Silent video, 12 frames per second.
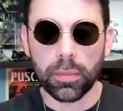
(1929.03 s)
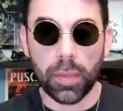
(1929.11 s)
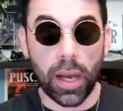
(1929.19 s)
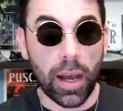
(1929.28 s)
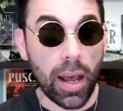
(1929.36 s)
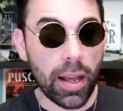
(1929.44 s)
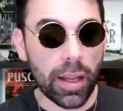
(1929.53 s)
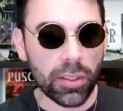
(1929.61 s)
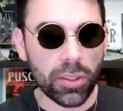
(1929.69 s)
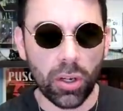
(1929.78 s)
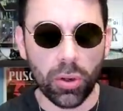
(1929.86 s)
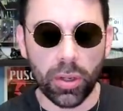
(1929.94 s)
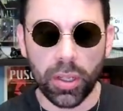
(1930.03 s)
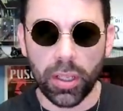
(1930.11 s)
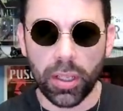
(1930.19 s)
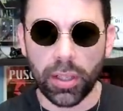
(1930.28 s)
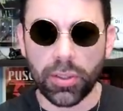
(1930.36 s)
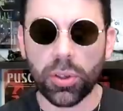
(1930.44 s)
Aha, so
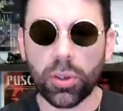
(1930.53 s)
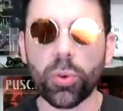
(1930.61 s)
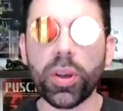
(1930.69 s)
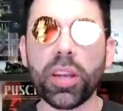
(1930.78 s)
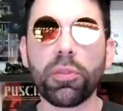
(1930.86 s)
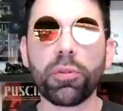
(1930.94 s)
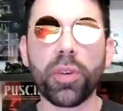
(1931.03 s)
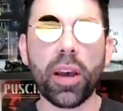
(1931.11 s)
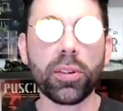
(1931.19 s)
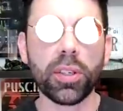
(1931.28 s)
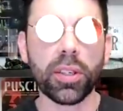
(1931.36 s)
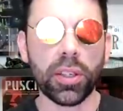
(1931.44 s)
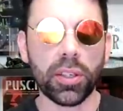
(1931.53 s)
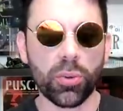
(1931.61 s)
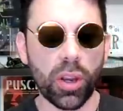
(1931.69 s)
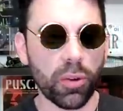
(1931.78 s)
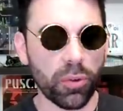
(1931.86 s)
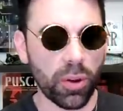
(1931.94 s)
it's a green fountain they
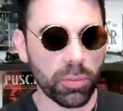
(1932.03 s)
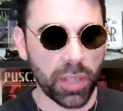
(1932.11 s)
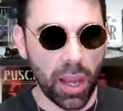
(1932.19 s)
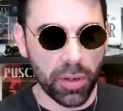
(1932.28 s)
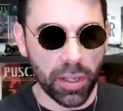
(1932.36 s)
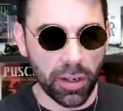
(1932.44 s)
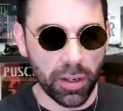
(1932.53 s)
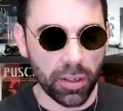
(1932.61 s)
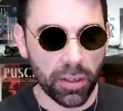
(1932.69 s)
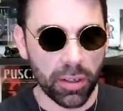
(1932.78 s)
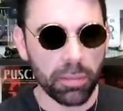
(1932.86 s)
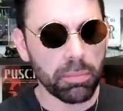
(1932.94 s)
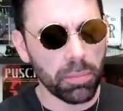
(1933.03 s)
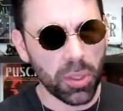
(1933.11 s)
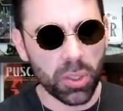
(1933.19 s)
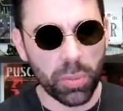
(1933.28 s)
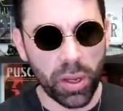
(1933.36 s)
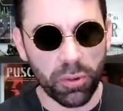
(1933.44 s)
drink from down here.
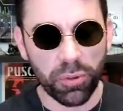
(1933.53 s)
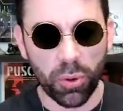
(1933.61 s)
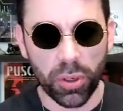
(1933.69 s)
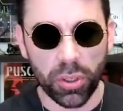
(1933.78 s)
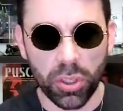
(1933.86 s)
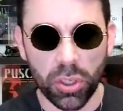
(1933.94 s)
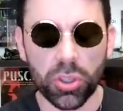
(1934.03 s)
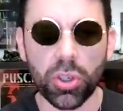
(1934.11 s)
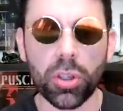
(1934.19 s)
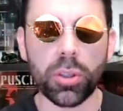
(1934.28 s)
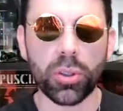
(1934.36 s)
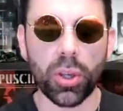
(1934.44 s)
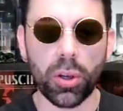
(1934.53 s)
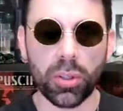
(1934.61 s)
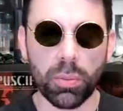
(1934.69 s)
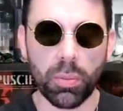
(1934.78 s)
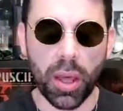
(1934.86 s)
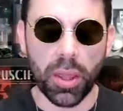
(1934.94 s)
This metaphor is surely
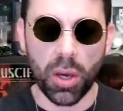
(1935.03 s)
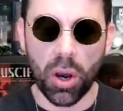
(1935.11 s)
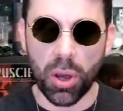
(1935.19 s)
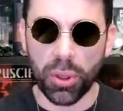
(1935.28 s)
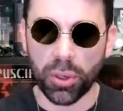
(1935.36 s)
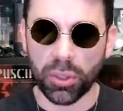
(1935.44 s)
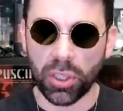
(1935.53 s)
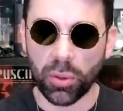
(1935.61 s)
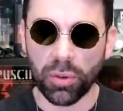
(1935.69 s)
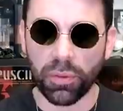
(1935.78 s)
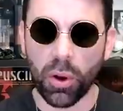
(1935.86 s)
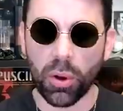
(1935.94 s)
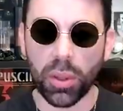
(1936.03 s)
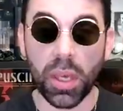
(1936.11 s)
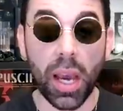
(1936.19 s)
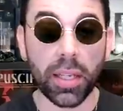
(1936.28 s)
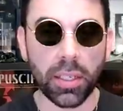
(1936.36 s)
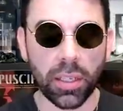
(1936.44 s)
chosen by the author to evoke the
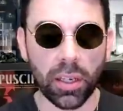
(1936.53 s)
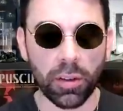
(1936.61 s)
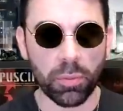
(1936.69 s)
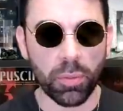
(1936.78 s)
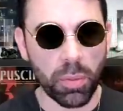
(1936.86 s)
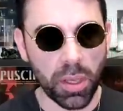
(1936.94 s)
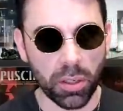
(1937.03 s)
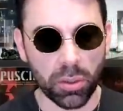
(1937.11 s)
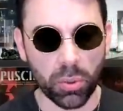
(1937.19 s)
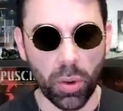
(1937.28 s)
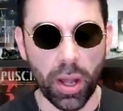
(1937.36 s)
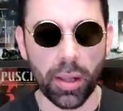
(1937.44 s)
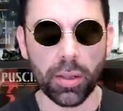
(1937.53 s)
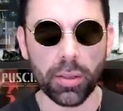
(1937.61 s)
idea of Mimir's well.